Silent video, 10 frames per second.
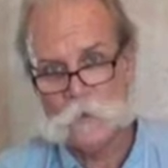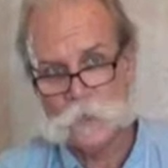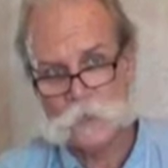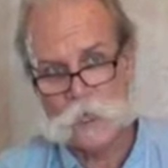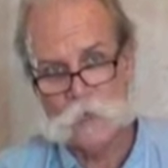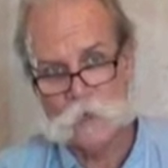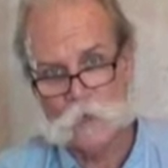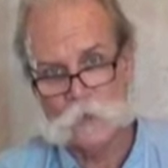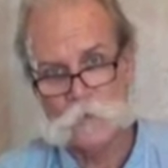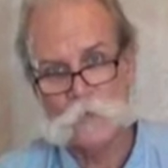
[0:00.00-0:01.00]
the
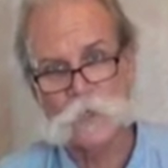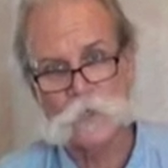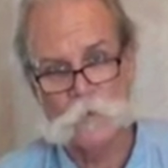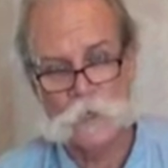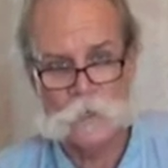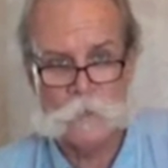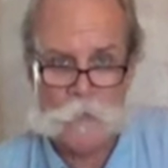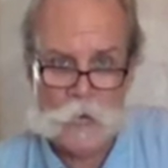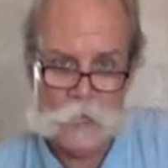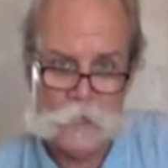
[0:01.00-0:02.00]
sinkholes, which there's one in the
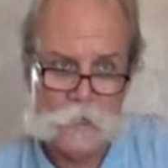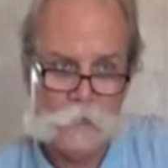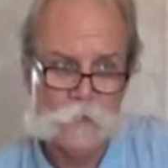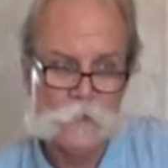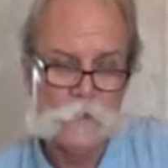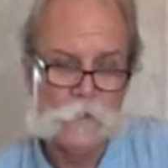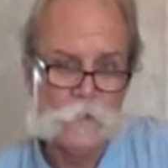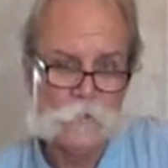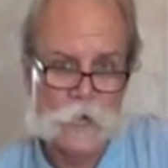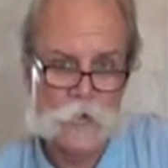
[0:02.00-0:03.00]
back
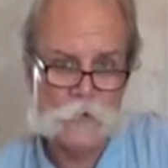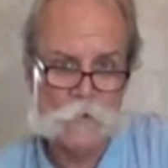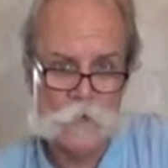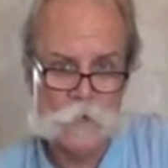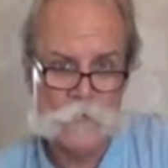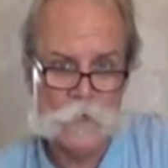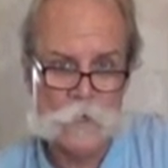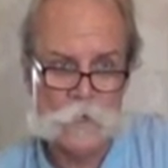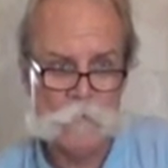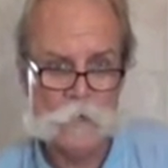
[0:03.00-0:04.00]
right corner of the
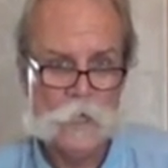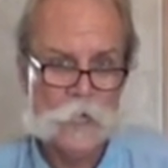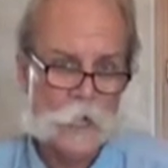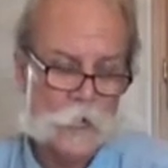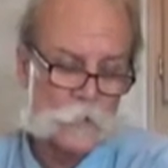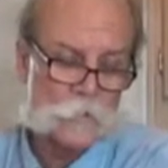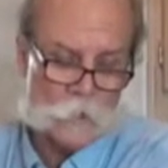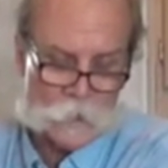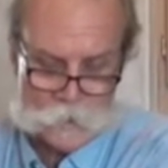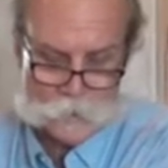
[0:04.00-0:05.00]
home and there's
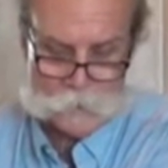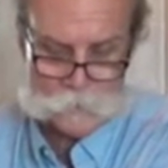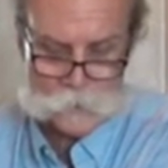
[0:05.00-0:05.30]
one on the left